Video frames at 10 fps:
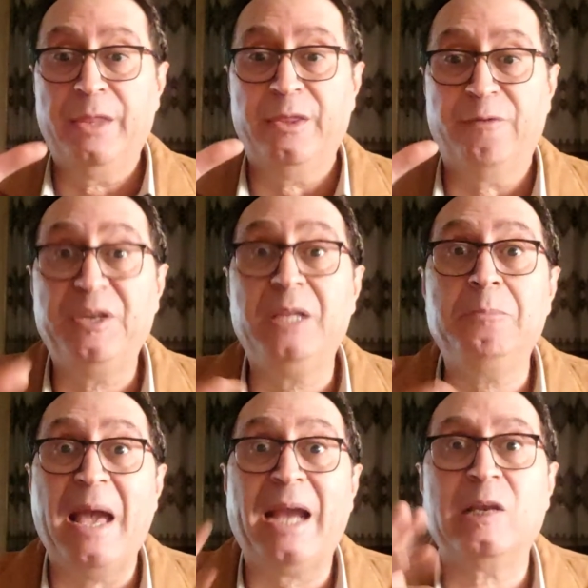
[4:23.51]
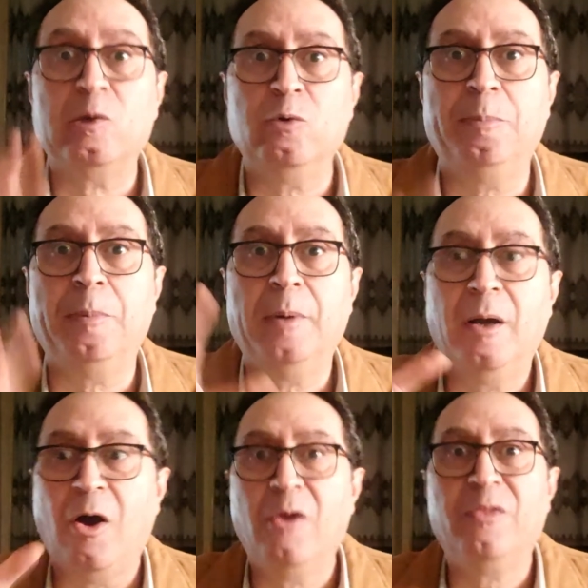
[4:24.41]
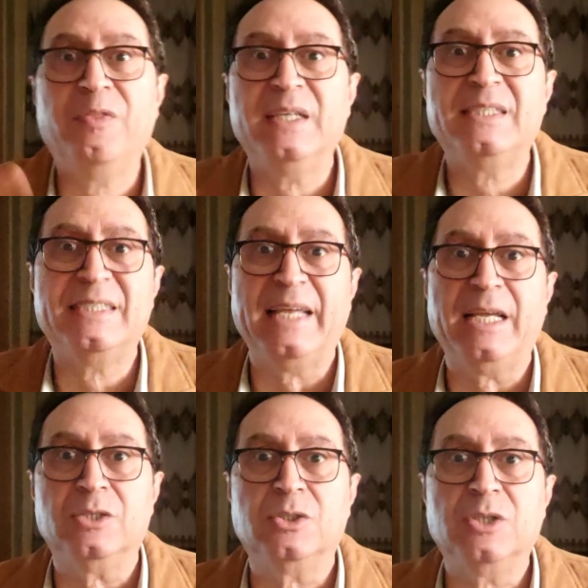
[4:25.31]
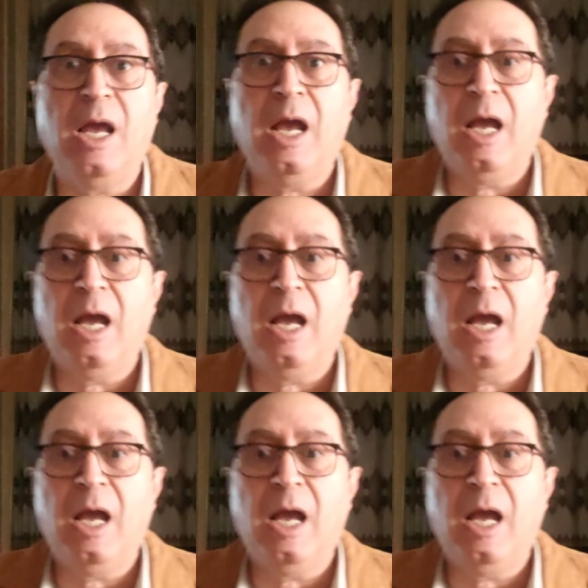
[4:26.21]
The feedback loop on the stage.